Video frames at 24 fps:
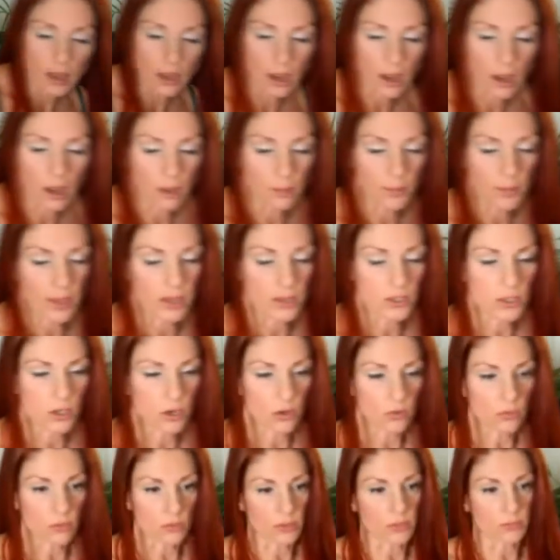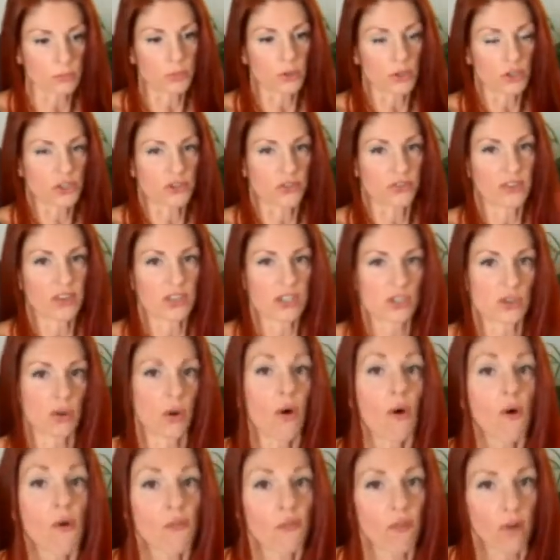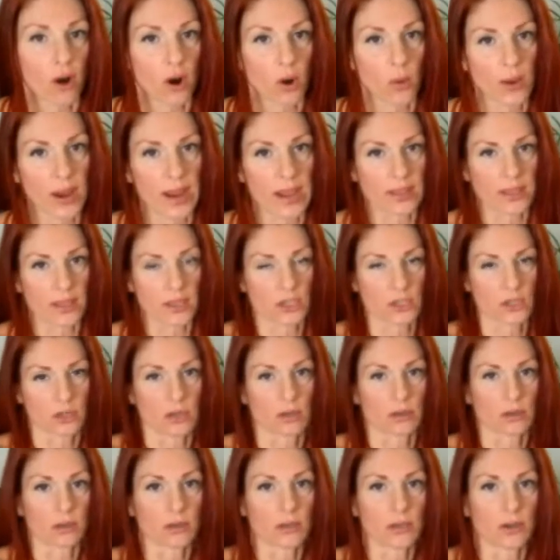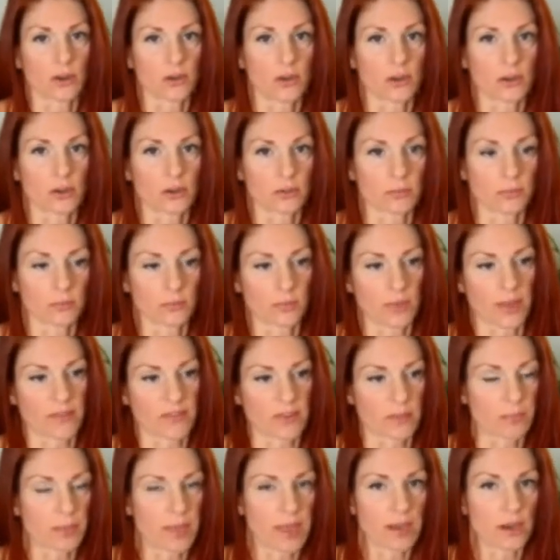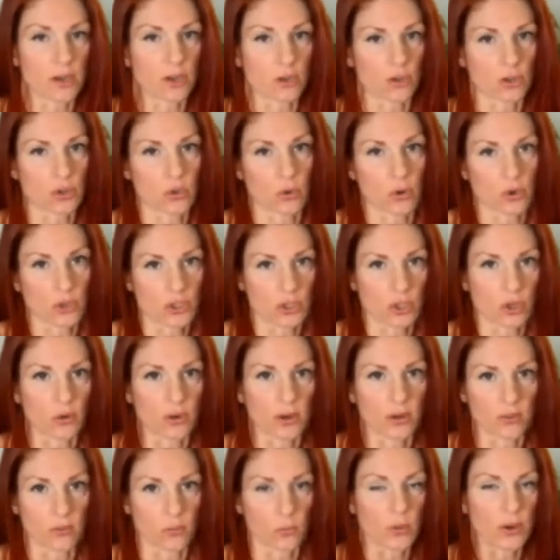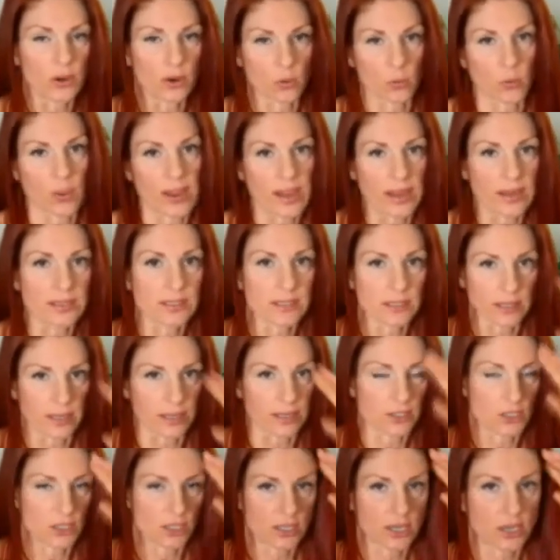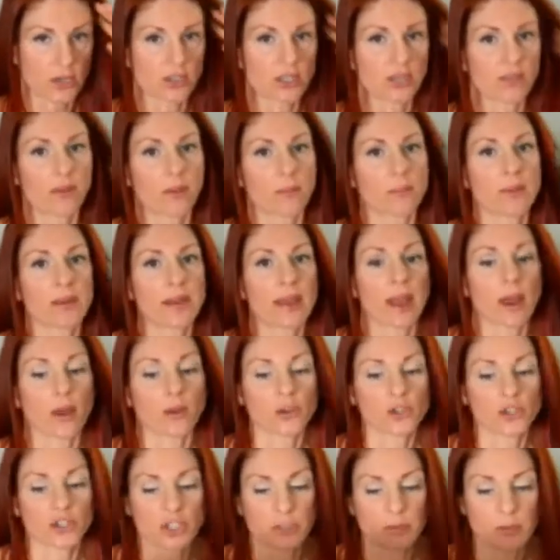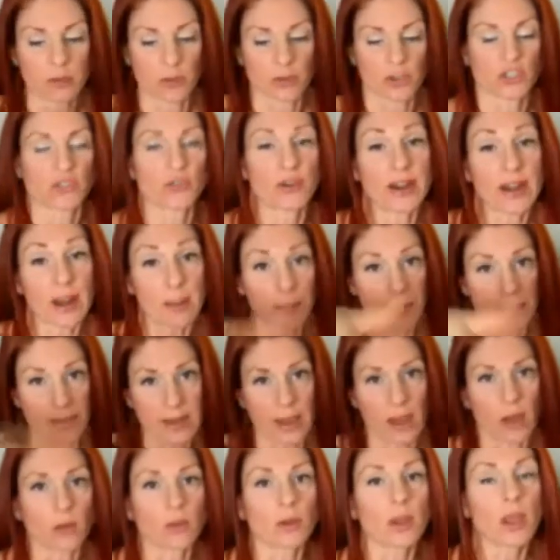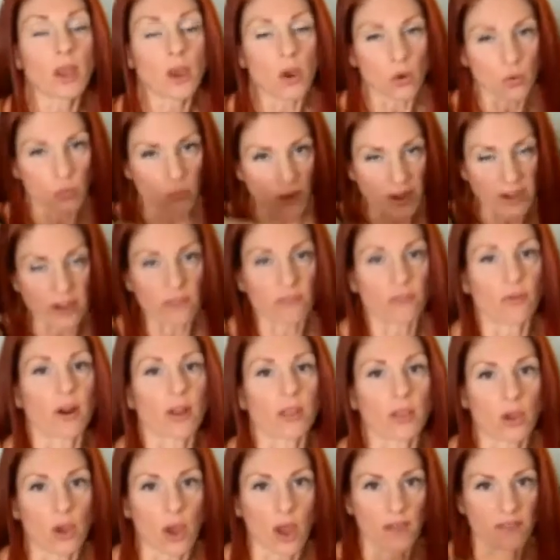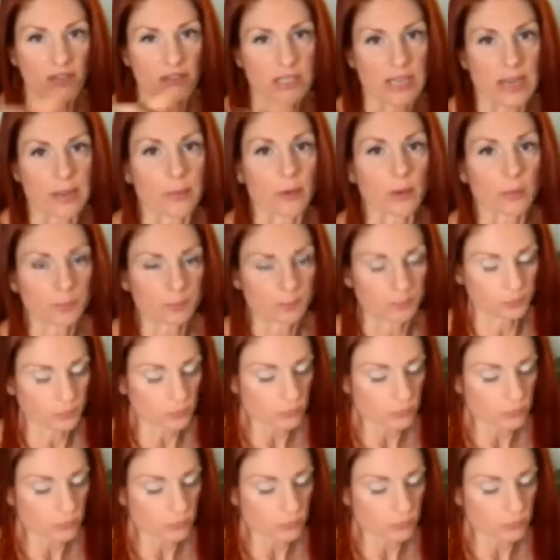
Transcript: And don't push your feet so far away that you have to bend your torso in a weird way to just get yourself up and down. You should just be going straight up and down right in front of the coffee table